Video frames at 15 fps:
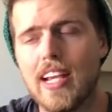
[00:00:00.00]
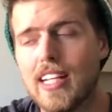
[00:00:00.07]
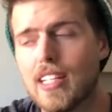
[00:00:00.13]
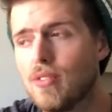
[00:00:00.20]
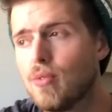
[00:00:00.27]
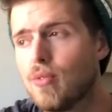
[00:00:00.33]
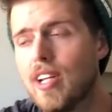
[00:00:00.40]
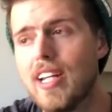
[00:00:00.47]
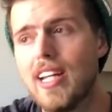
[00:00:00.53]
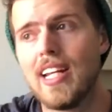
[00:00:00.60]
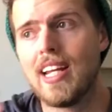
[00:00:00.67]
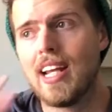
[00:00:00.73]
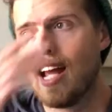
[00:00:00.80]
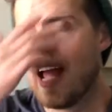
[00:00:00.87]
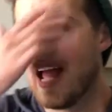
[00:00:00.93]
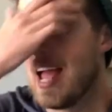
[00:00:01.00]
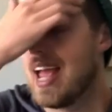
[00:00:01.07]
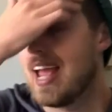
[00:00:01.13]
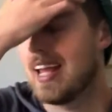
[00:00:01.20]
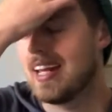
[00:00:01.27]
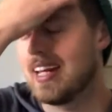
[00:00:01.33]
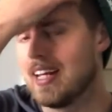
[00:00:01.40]
It's reading
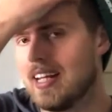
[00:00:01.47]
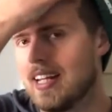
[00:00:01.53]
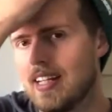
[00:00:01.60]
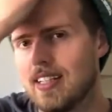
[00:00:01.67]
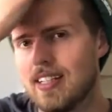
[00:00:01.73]
and